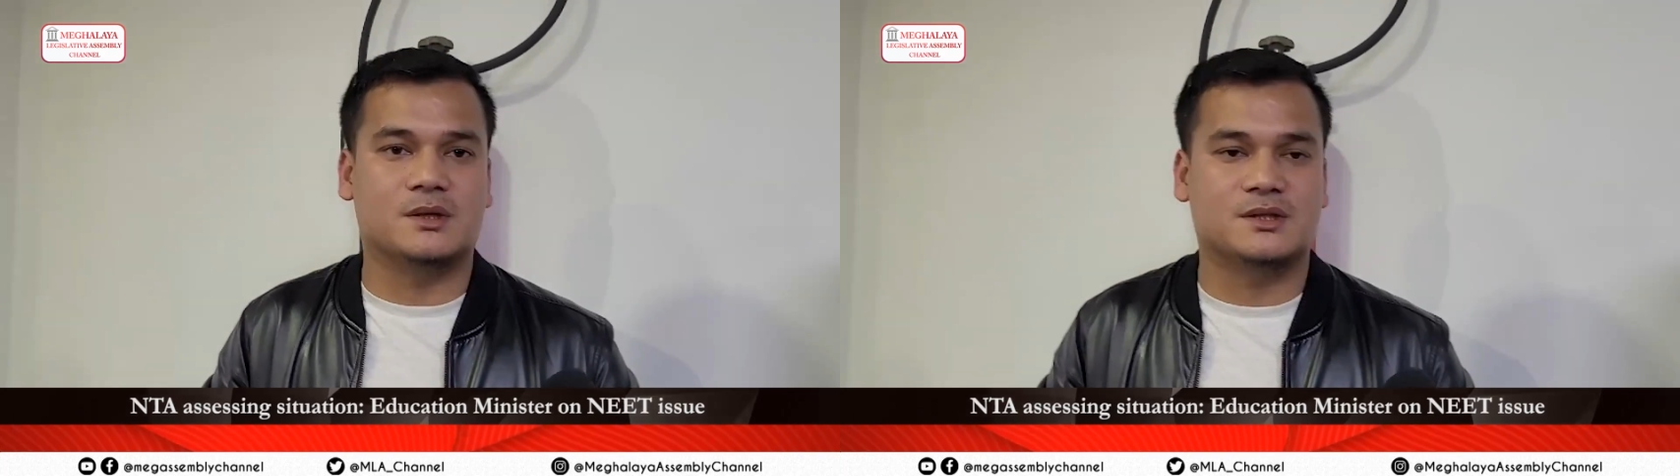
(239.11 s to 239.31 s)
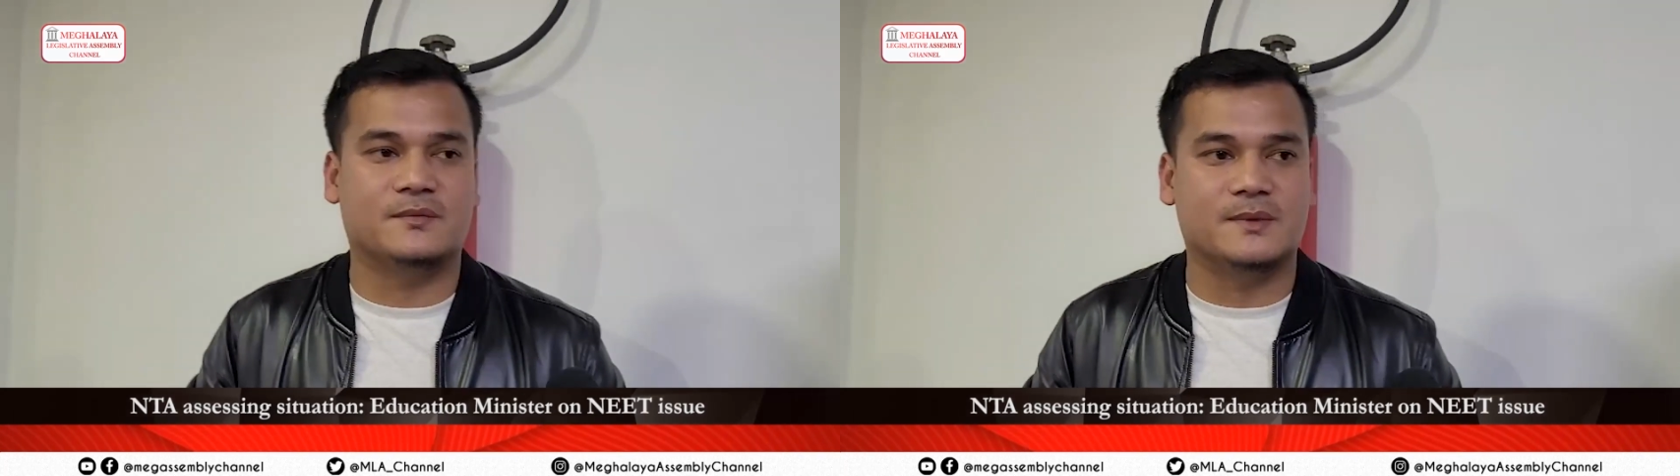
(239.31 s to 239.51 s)

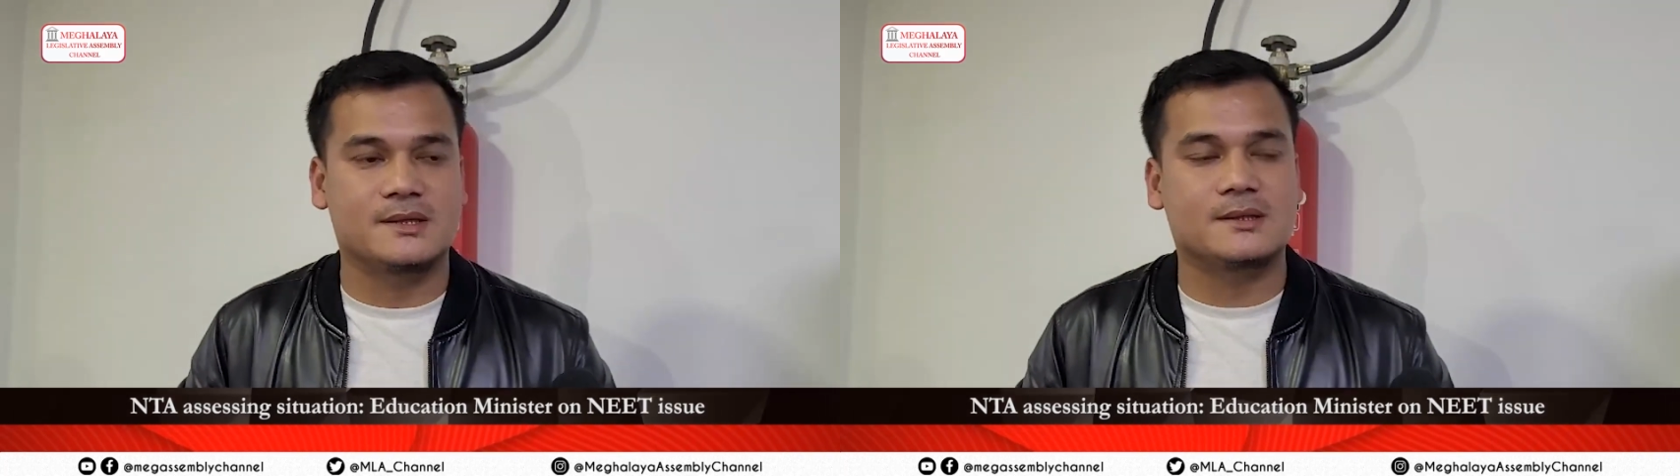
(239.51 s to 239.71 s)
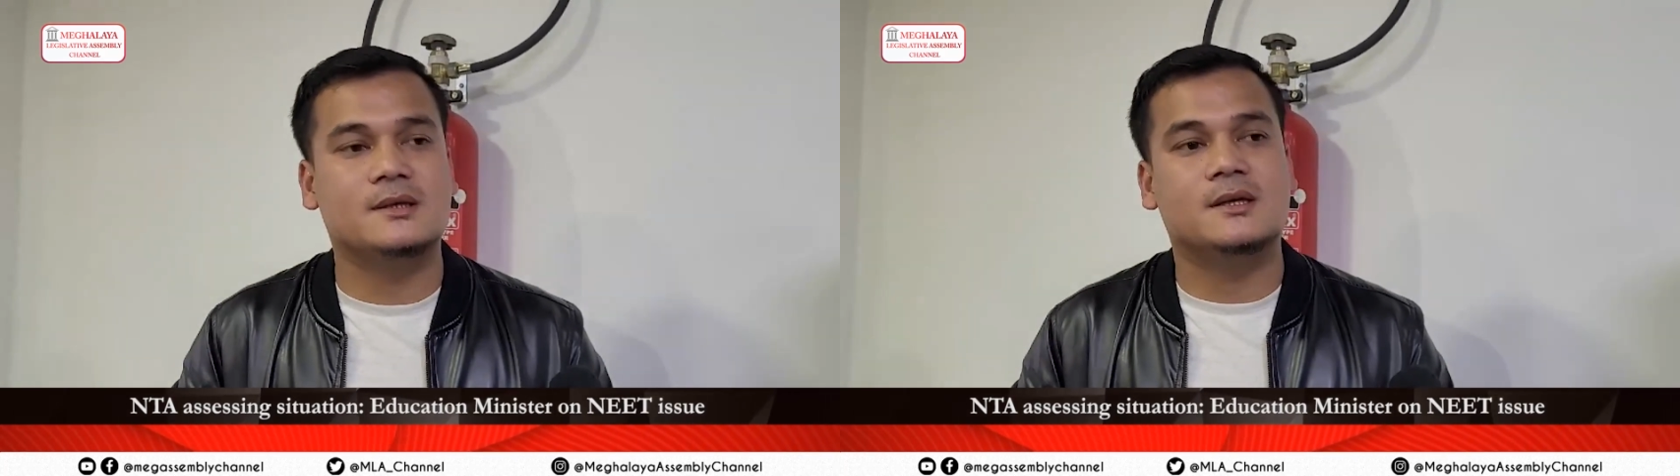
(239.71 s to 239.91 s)
Chief
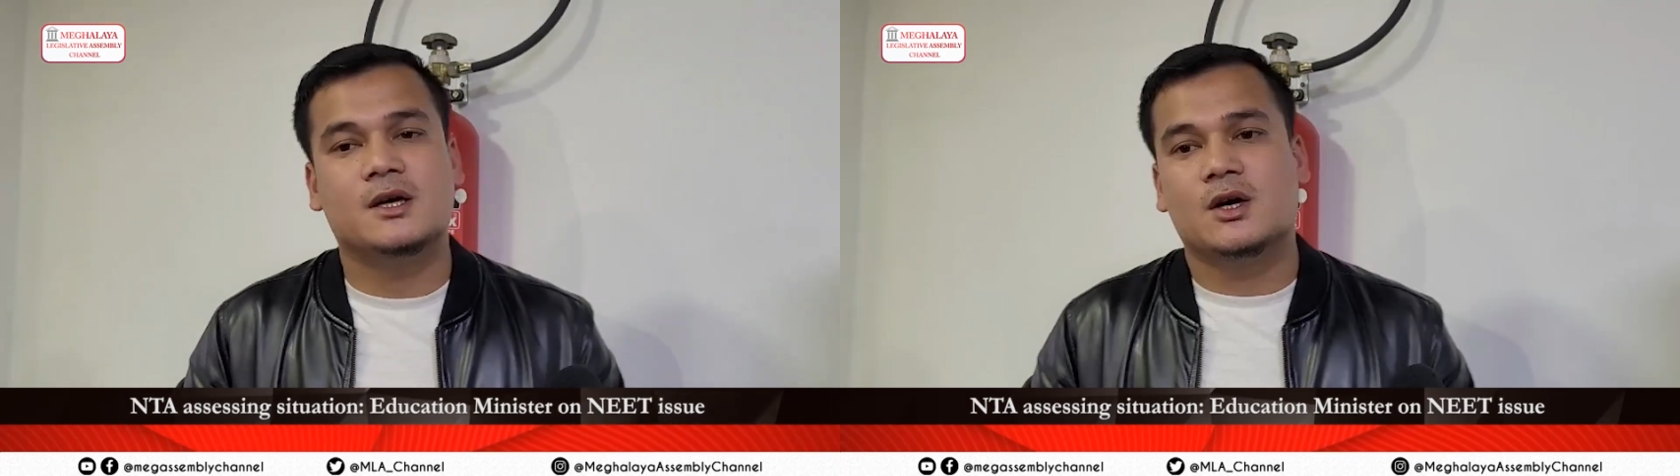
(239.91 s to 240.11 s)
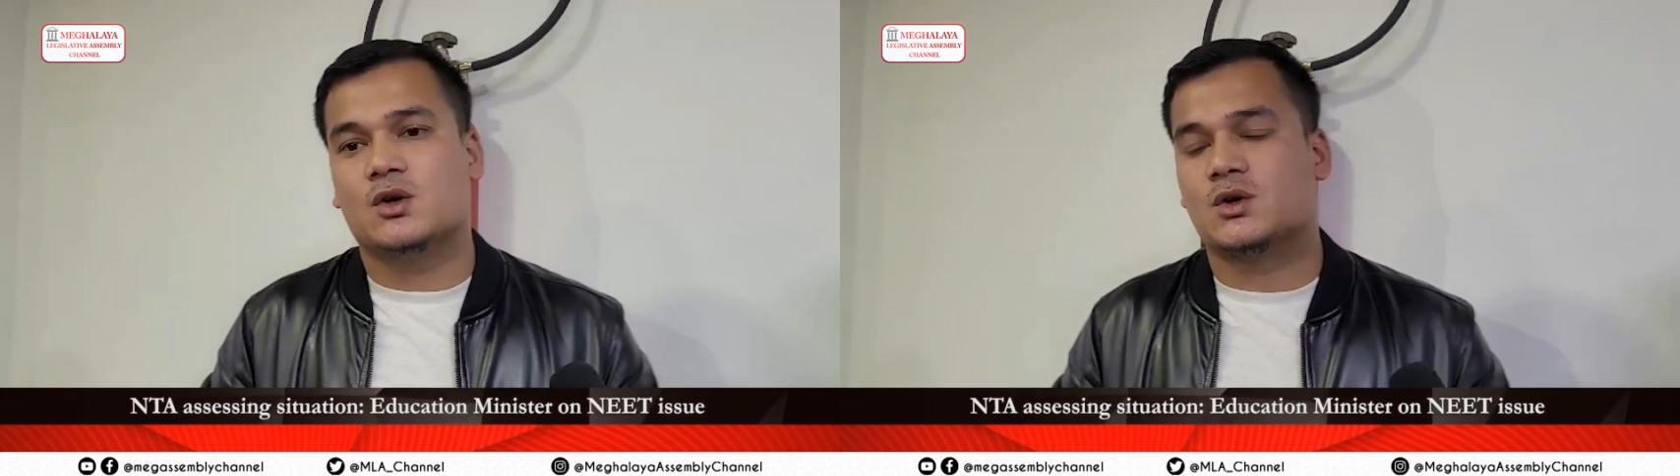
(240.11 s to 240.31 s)
Minister,
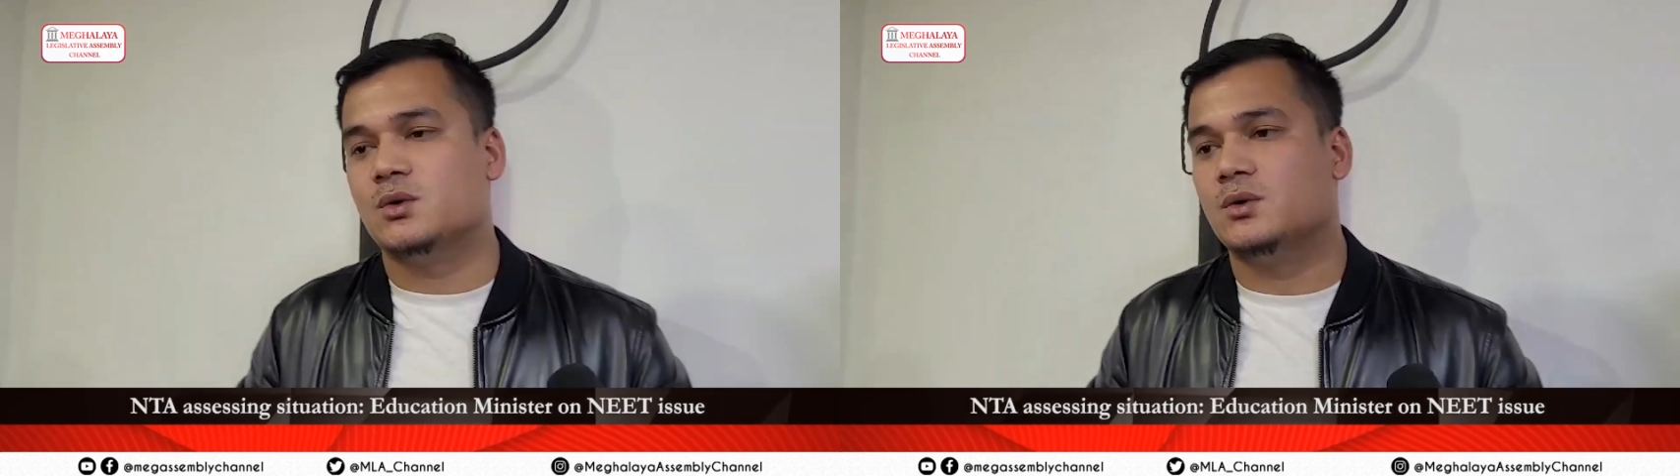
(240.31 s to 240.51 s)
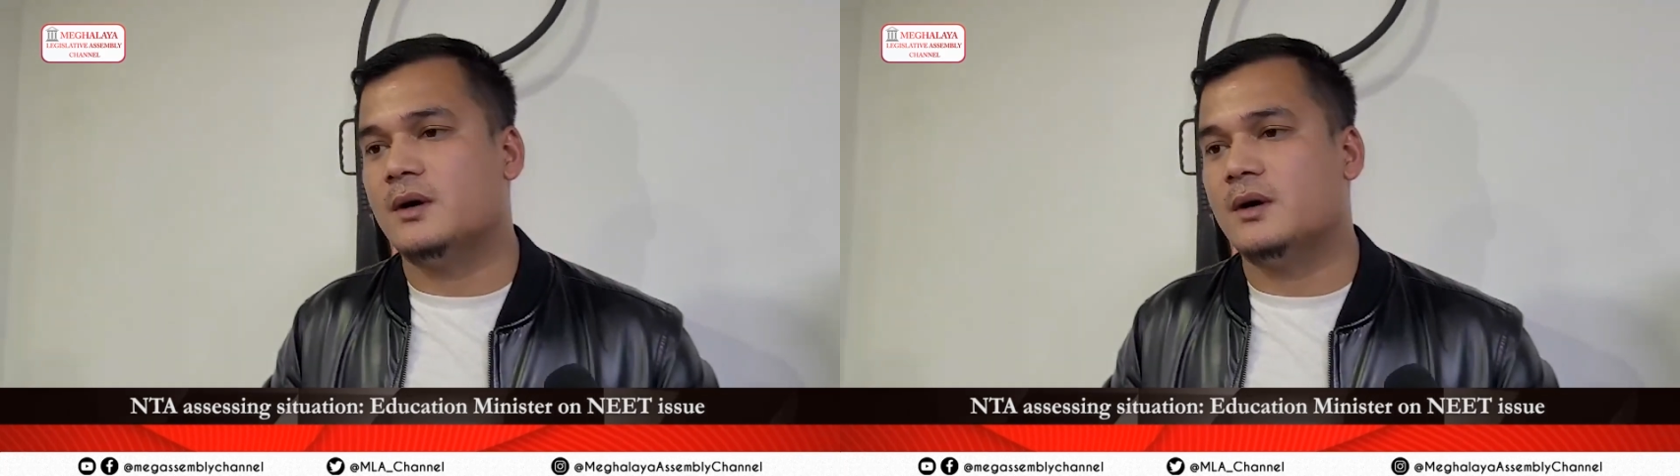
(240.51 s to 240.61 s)
to